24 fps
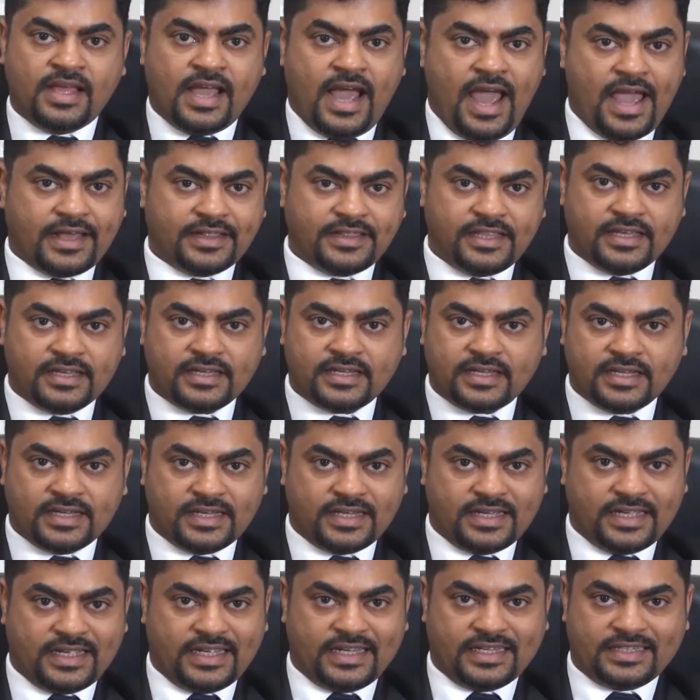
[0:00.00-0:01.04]
I think
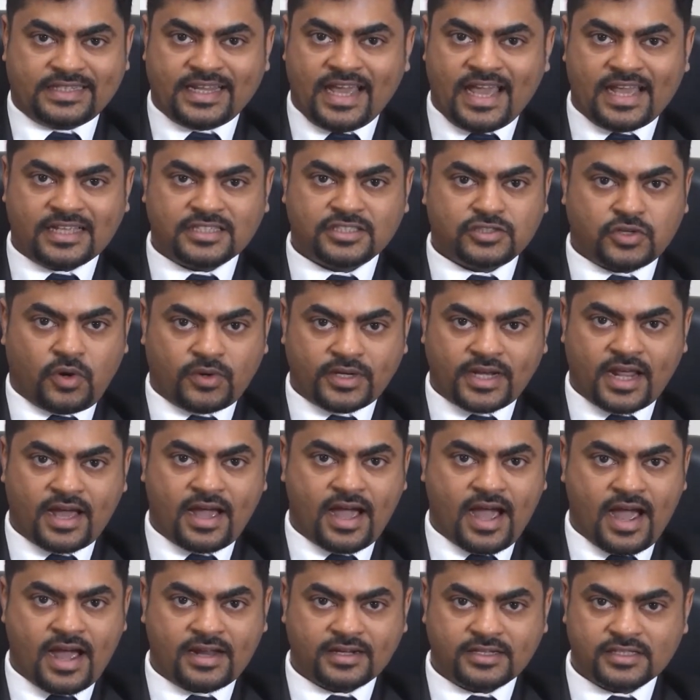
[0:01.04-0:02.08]
it has not
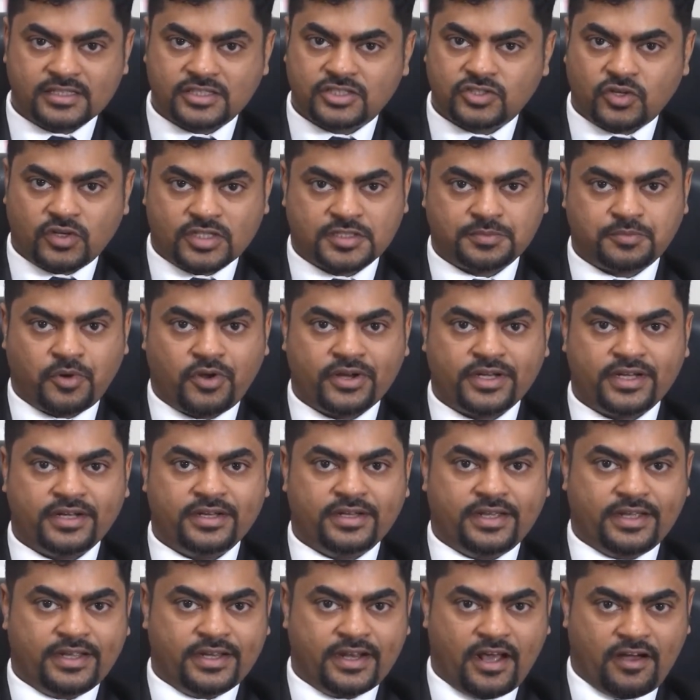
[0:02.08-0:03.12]
harnessed or exploited
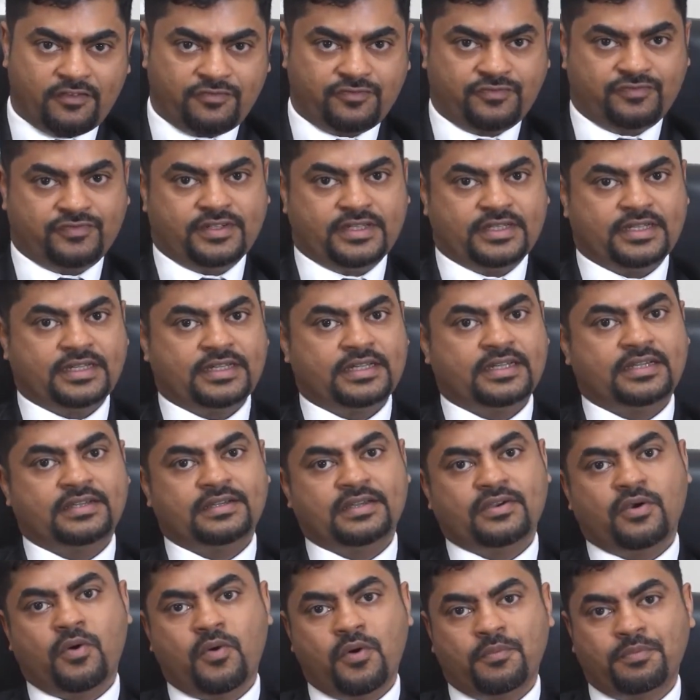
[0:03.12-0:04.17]
enough
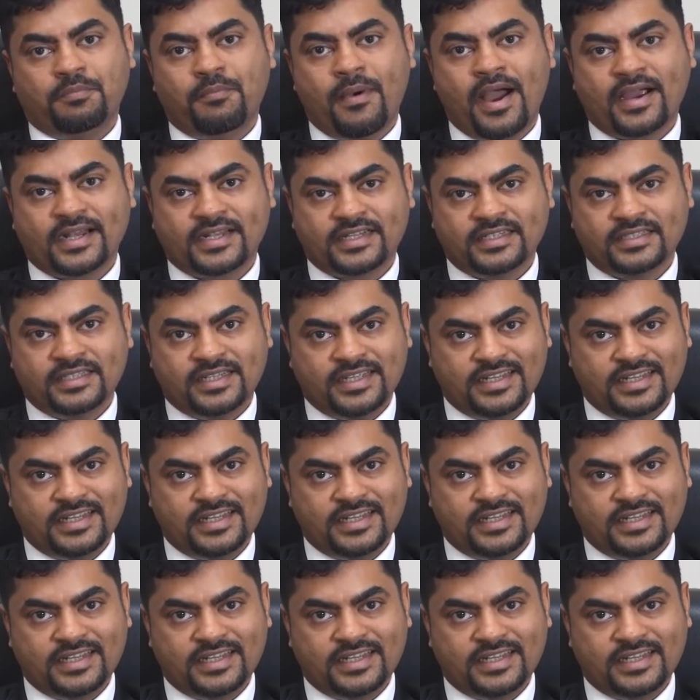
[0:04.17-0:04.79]
or marketed